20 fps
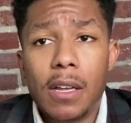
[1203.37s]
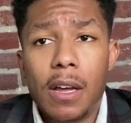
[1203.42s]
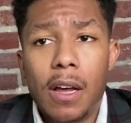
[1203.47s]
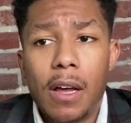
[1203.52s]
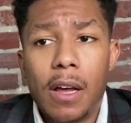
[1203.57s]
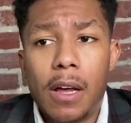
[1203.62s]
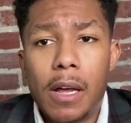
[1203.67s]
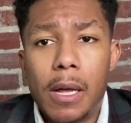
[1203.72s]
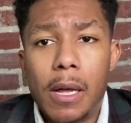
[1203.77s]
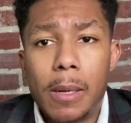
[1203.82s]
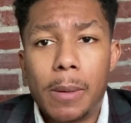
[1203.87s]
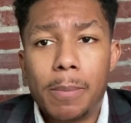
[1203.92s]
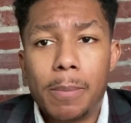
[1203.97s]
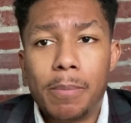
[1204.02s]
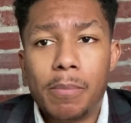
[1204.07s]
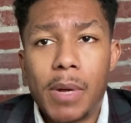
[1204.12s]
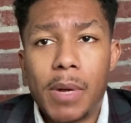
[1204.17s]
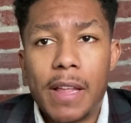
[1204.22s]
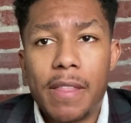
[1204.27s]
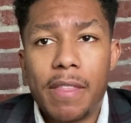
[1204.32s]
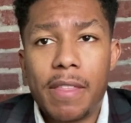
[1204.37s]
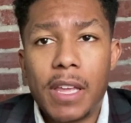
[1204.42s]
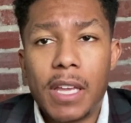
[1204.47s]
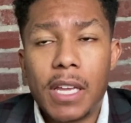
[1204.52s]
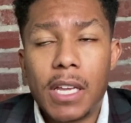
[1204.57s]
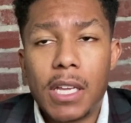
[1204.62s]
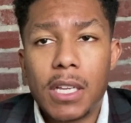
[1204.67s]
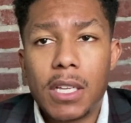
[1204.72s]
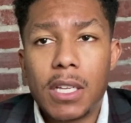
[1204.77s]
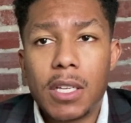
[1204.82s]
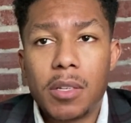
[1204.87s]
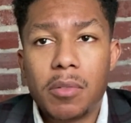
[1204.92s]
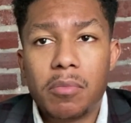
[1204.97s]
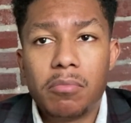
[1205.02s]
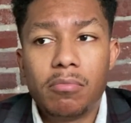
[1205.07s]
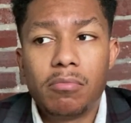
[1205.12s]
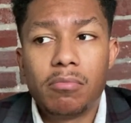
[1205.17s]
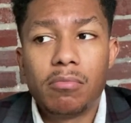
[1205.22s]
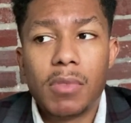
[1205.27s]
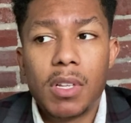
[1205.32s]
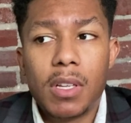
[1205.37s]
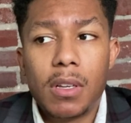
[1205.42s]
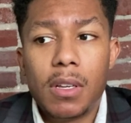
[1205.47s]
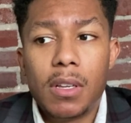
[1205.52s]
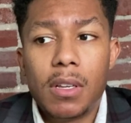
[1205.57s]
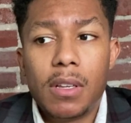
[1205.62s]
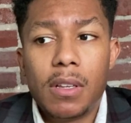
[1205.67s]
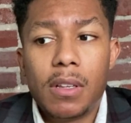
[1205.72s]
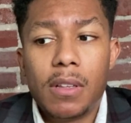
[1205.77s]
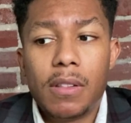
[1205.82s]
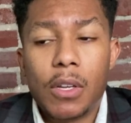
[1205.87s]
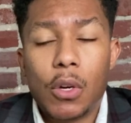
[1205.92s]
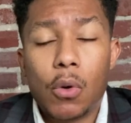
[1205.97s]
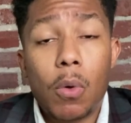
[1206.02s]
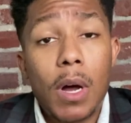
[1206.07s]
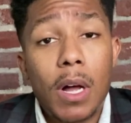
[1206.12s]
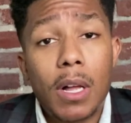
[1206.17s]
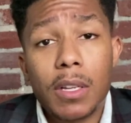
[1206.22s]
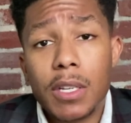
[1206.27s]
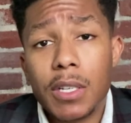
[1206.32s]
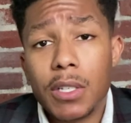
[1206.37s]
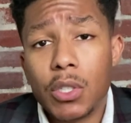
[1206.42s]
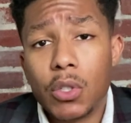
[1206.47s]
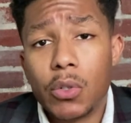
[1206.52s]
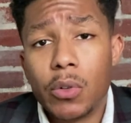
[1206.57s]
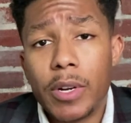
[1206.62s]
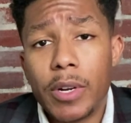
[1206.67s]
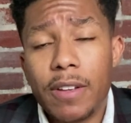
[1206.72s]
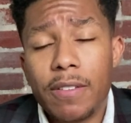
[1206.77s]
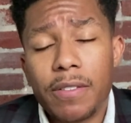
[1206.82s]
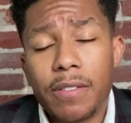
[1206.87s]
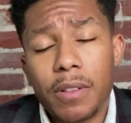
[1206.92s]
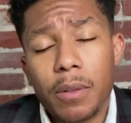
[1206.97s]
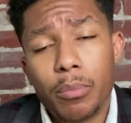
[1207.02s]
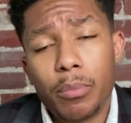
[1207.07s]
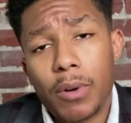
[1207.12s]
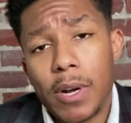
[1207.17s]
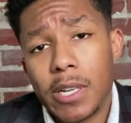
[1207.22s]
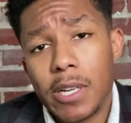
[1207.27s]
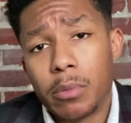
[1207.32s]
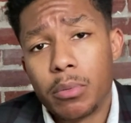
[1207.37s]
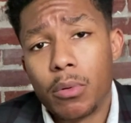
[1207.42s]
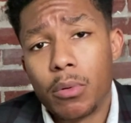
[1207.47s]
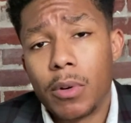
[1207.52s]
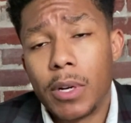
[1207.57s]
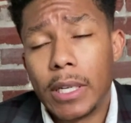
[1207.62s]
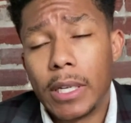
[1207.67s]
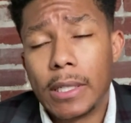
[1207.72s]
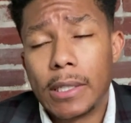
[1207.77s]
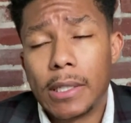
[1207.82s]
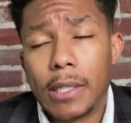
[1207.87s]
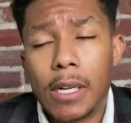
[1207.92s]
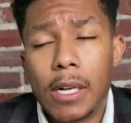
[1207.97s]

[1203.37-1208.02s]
Um, I think the quality is great for the price point.